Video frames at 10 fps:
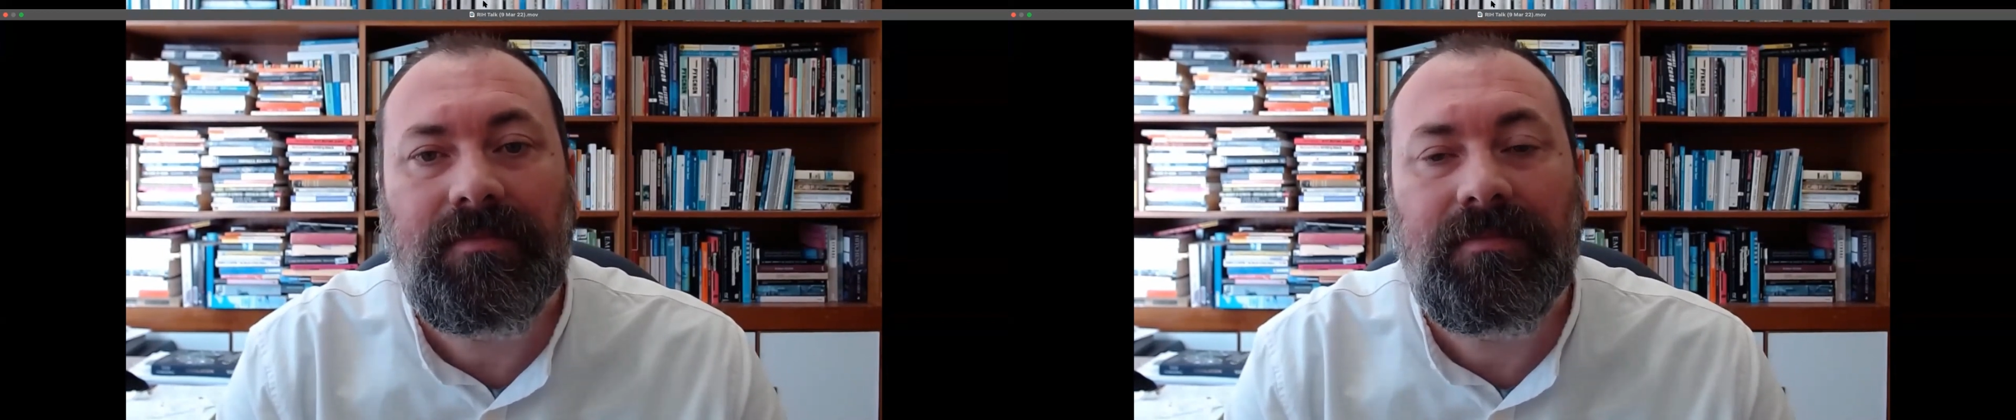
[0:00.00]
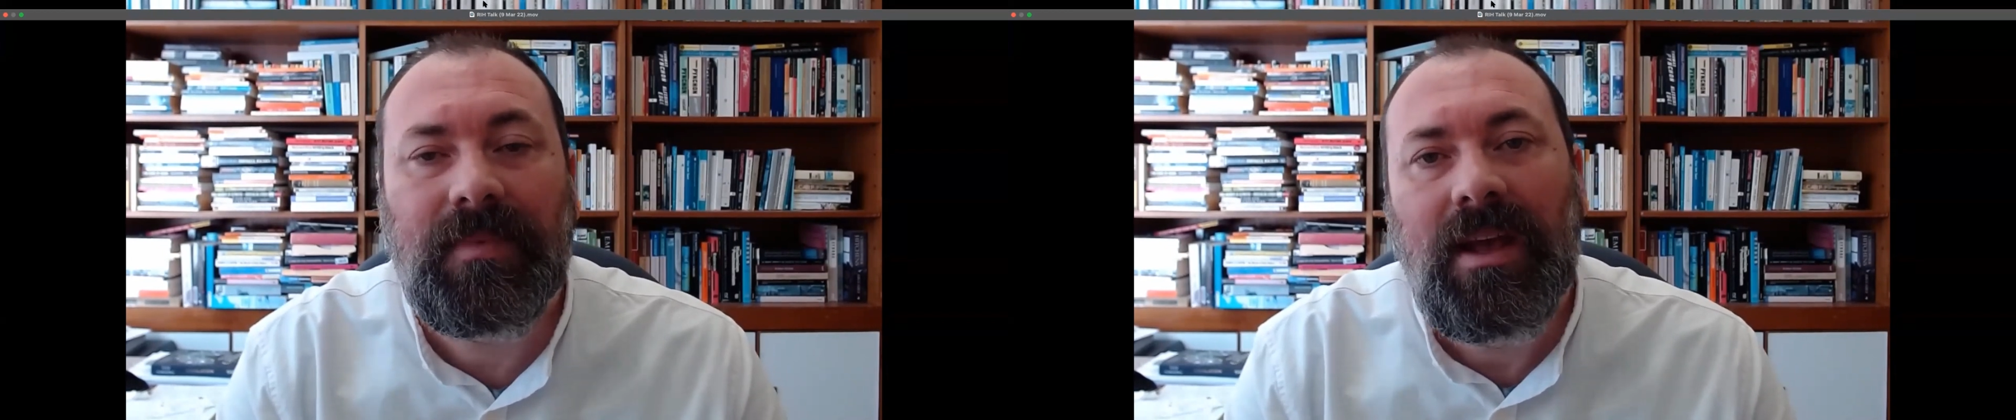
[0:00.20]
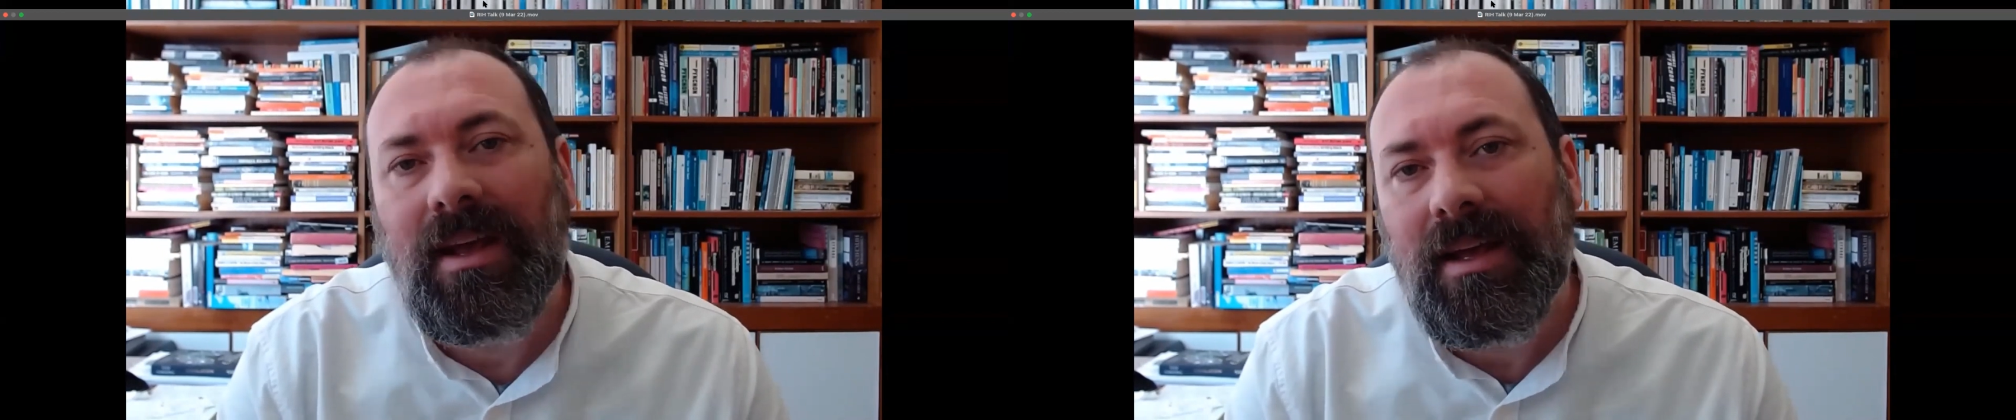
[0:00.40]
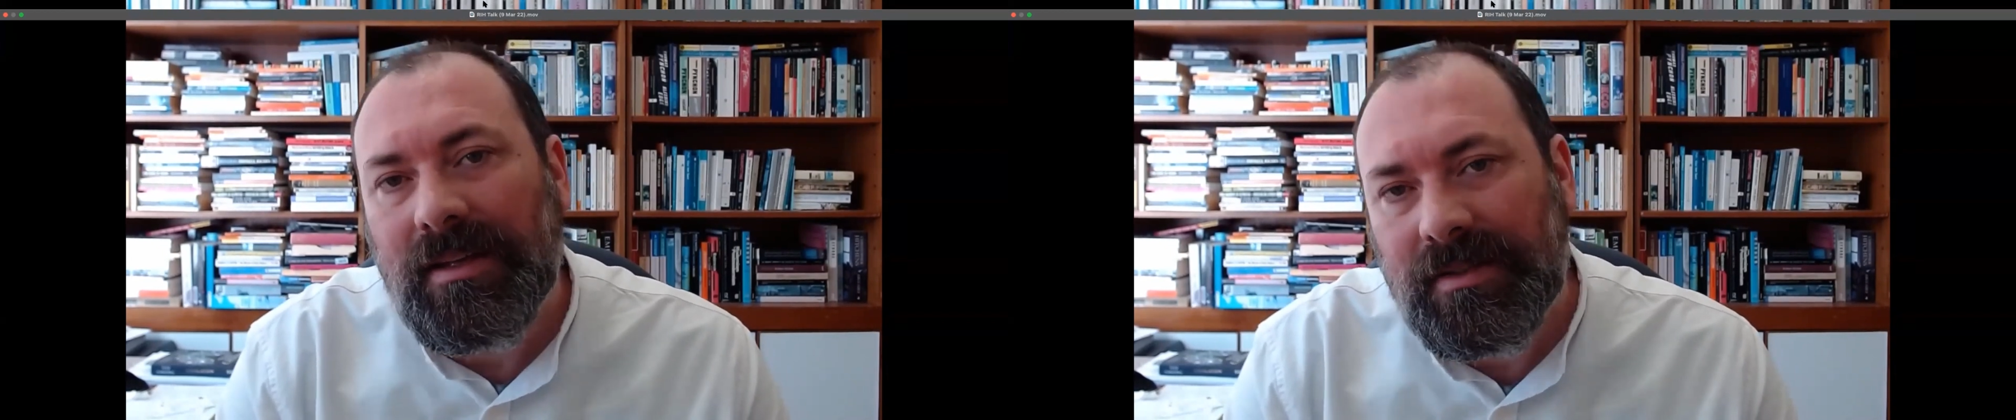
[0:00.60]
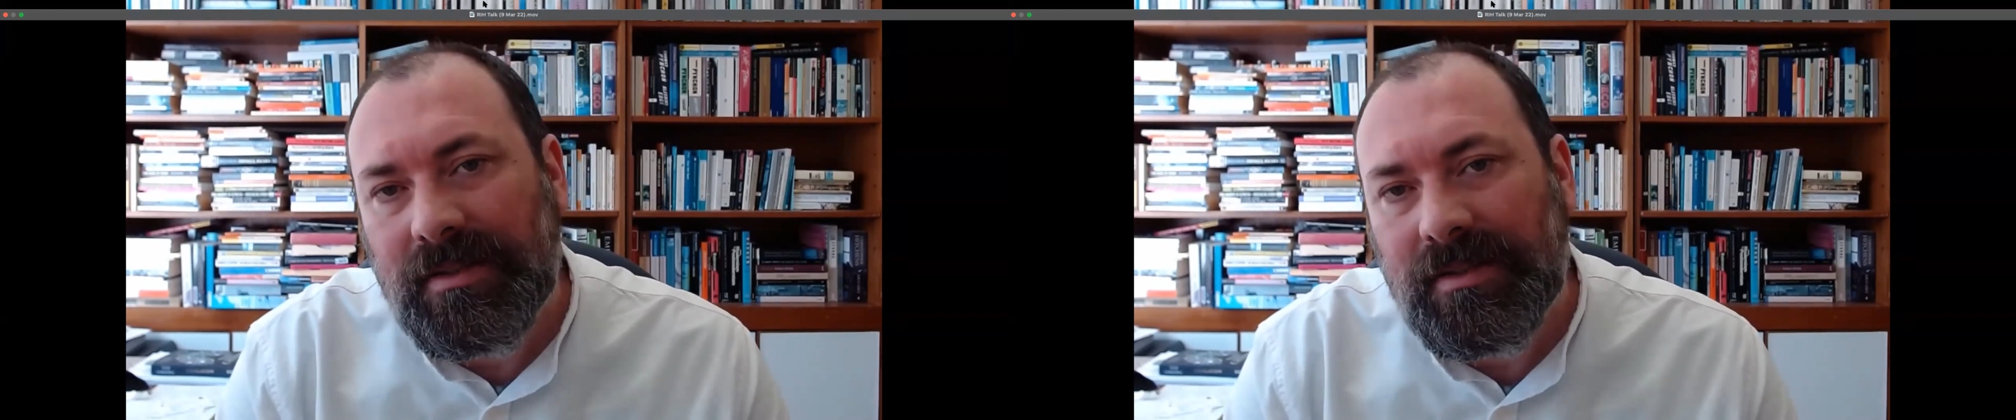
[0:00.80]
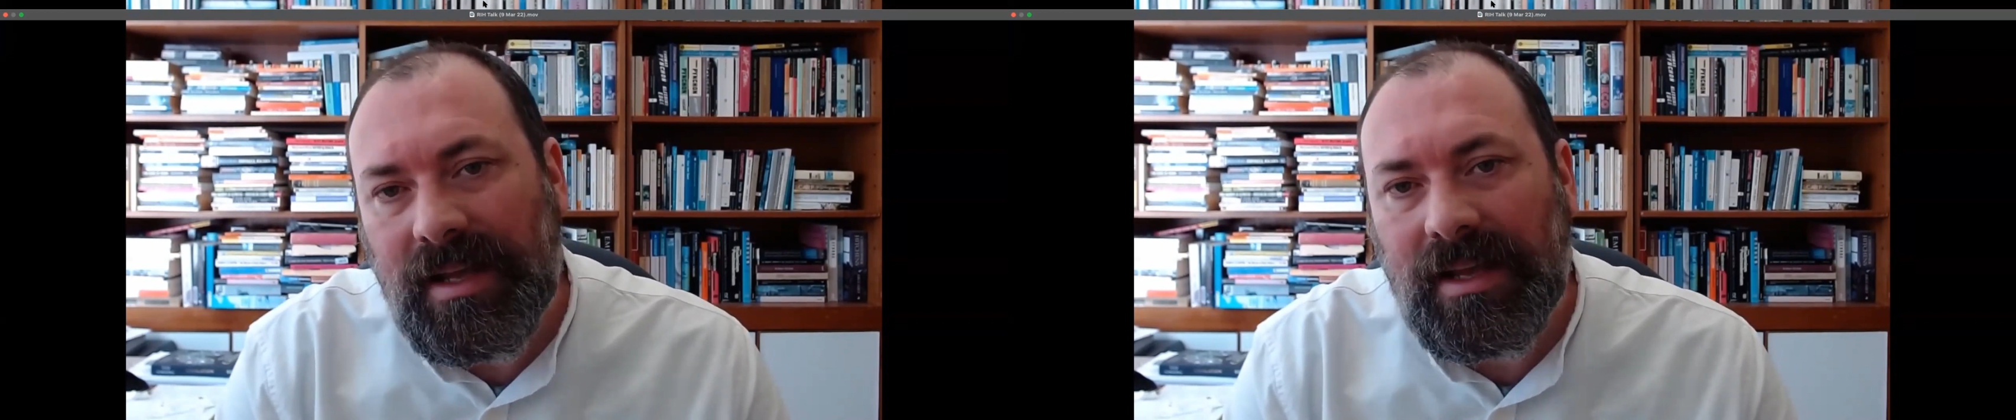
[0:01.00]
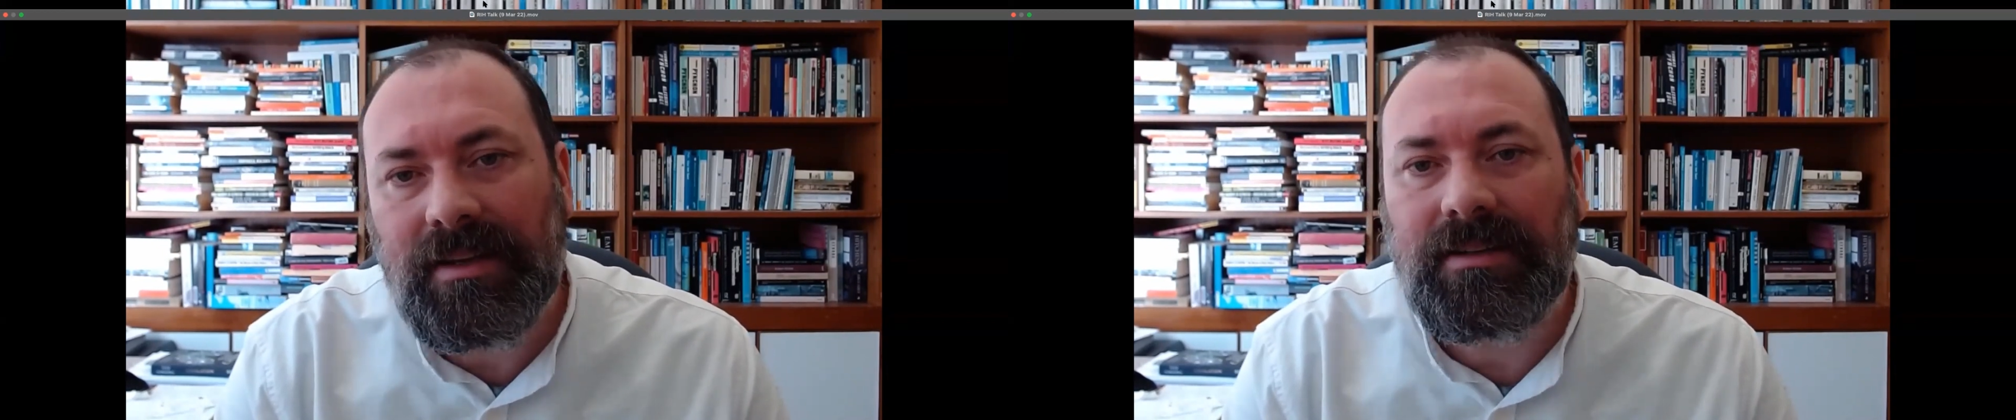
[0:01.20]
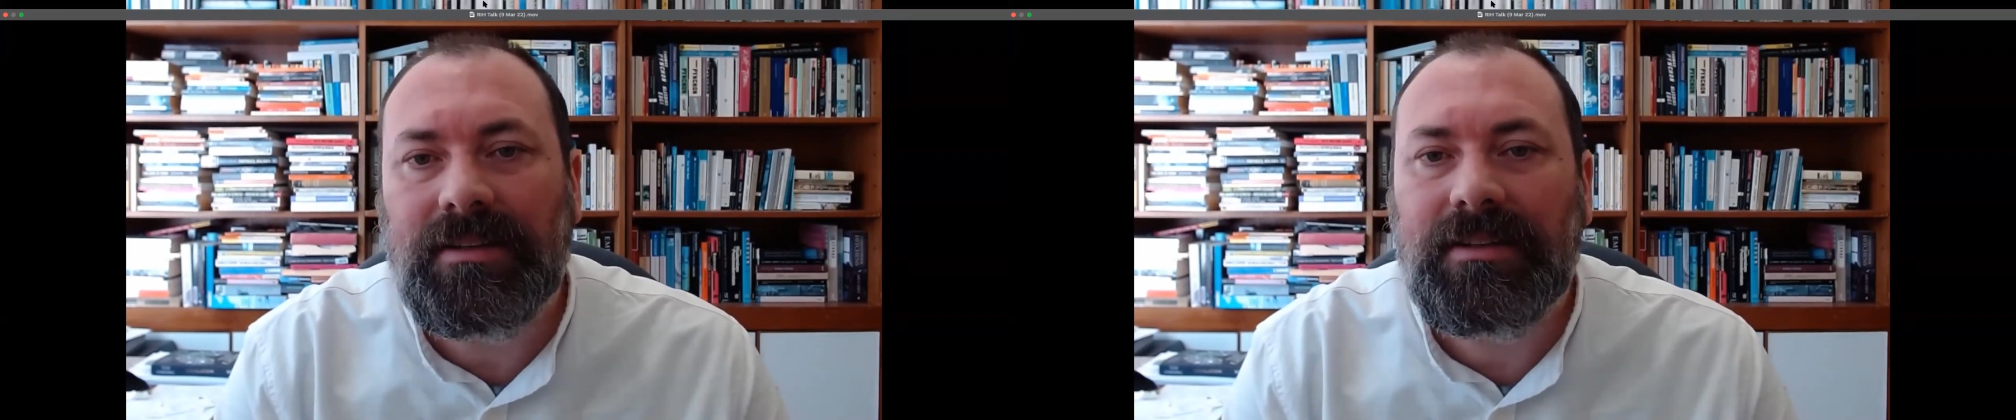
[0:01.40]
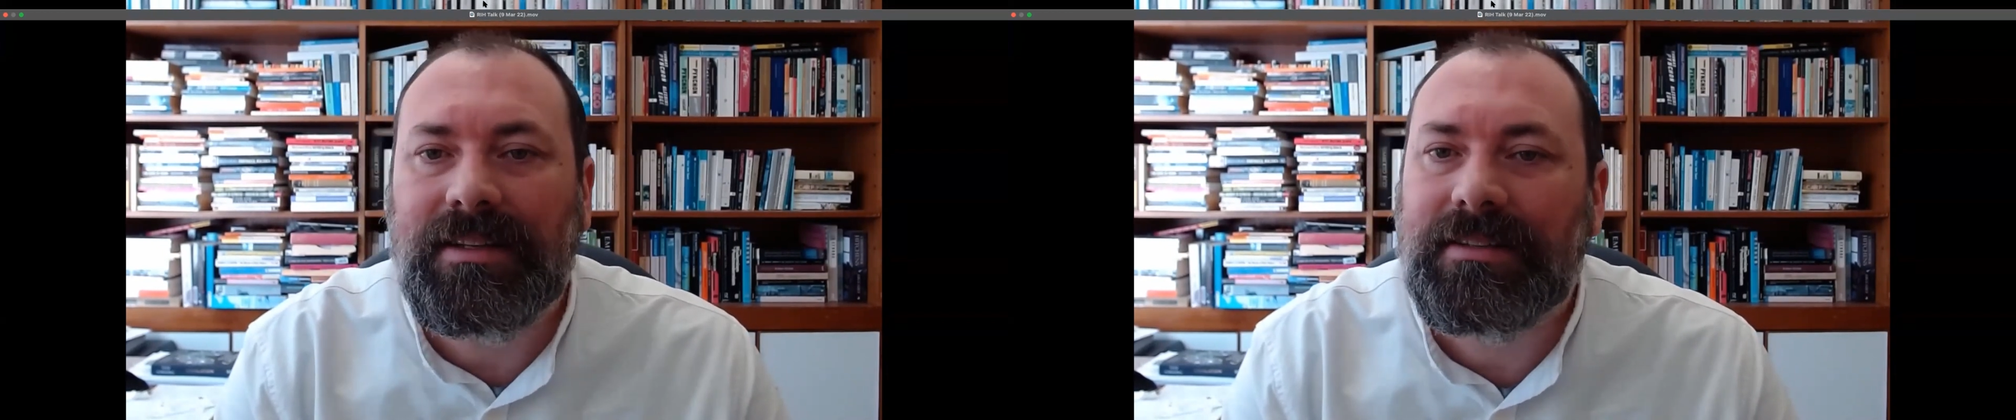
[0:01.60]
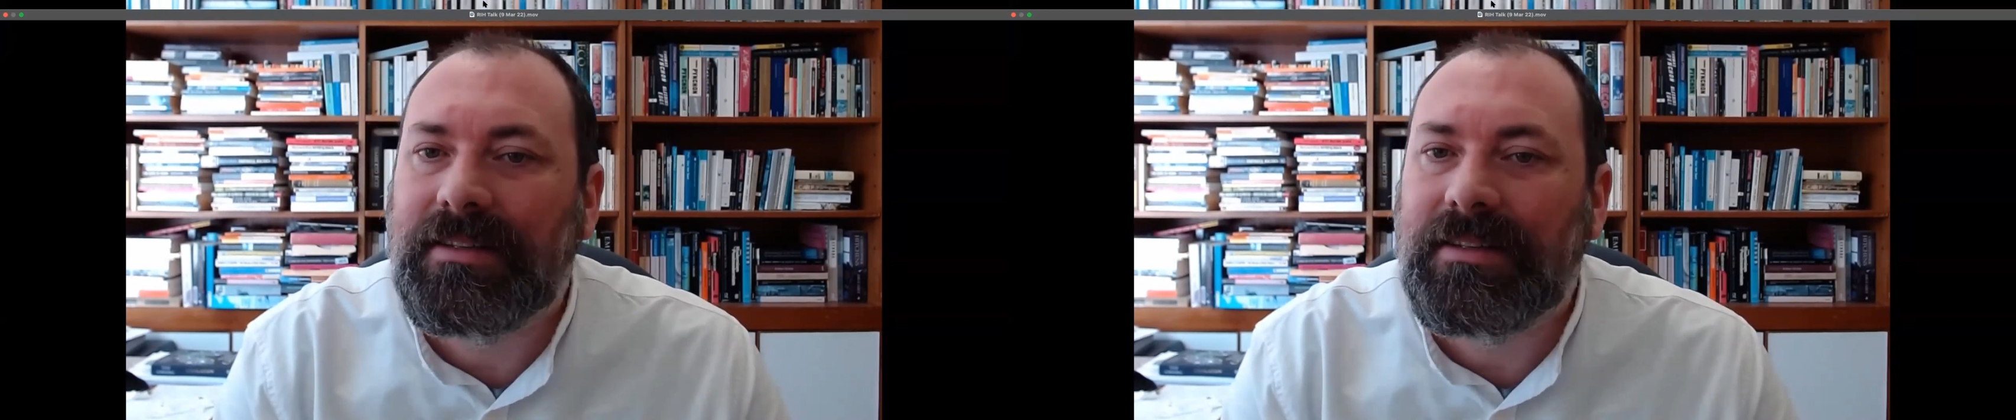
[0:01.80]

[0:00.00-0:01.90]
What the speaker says: Second, it's clear